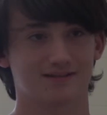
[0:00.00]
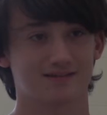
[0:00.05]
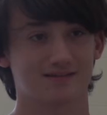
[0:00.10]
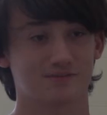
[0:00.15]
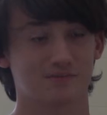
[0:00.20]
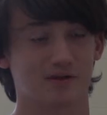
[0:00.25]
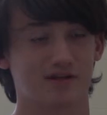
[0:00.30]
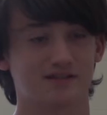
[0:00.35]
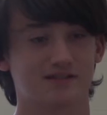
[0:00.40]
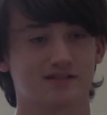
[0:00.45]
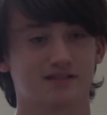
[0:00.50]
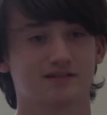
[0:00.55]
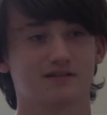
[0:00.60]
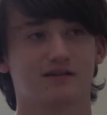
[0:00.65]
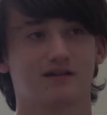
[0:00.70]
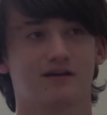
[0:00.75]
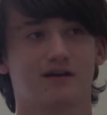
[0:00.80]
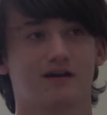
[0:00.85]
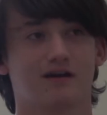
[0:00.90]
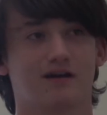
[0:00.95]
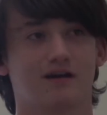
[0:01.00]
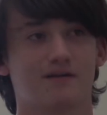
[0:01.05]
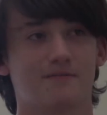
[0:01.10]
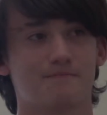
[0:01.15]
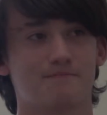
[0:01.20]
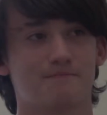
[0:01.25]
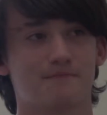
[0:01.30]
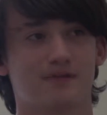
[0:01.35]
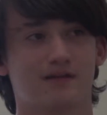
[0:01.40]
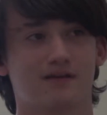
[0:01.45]
This painting,
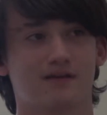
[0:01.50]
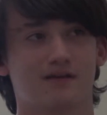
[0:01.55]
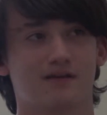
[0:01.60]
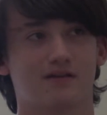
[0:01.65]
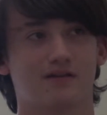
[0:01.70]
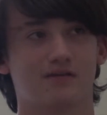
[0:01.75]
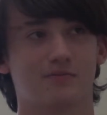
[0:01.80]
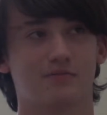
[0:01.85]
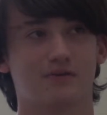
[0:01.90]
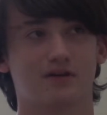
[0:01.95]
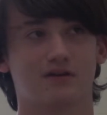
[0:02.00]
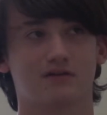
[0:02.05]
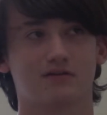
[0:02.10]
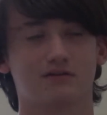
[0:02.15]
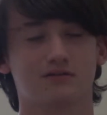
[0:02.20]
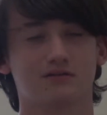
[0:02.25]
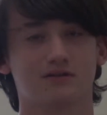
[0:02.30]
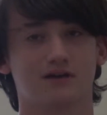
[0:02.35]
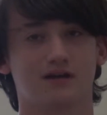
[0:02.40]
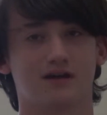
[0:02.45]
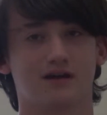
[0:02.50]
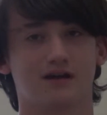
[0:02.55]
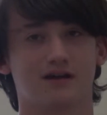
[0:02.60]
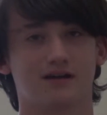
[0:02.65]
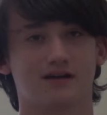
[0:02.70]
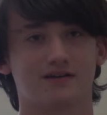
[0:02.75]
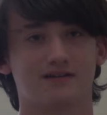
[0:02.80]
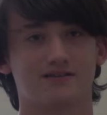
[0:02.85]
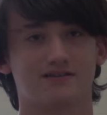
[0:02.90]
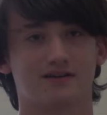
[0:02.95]
the mural,
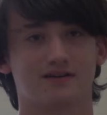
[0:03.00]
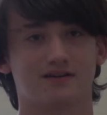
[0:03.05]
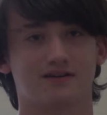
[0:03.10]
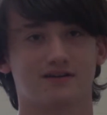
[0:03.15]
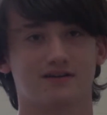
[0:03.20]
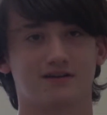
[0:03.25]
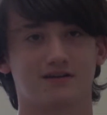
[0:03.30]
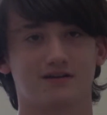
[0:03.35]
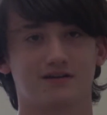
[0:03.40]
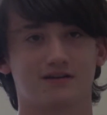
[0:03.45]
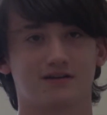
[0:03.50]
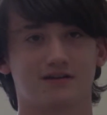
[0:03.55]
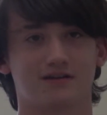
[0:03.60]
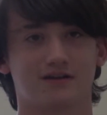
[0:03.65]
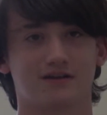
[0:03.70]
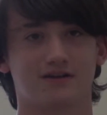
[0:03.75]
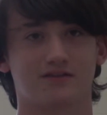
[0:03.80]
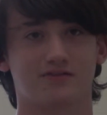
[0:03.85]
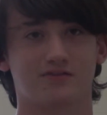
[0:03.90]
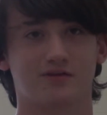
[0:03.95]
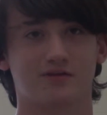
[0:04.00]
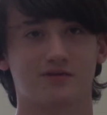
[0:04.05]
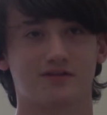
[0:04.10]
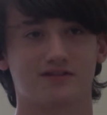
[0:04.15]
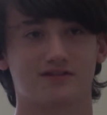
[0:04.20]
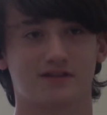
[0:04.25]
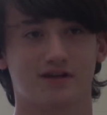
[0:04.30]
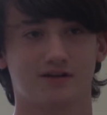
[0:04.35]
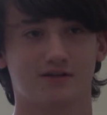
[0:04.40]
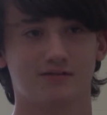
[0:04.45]
I started on it 3
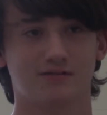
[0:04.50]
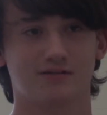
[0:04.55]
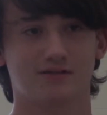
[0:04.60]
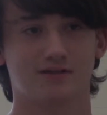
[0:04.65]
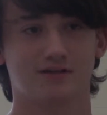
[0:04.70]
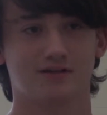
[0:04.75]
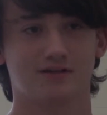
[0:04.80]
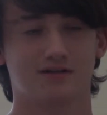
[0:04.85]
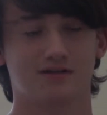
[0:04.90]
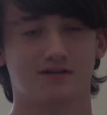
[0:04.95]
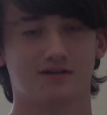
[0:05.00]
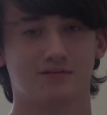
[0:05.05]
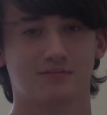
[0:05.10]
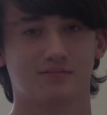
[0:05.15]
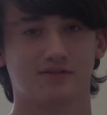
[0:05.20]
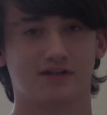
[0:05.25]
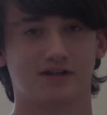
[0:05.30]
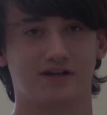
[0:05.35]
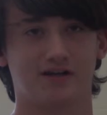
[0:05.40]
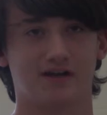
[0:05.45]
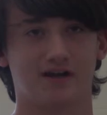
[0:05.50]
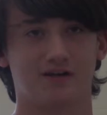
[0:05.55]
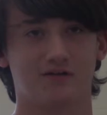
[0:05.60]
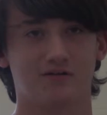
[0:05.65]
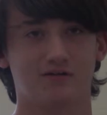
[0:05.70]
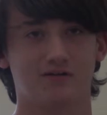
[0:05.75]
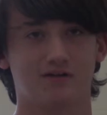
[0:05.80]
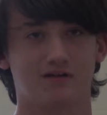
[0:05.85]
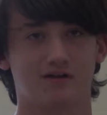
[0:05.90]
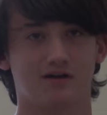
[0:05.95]
weeks ago, planned it
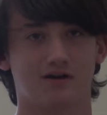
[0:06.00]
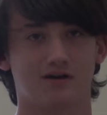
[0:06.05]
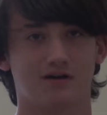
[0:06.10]
out.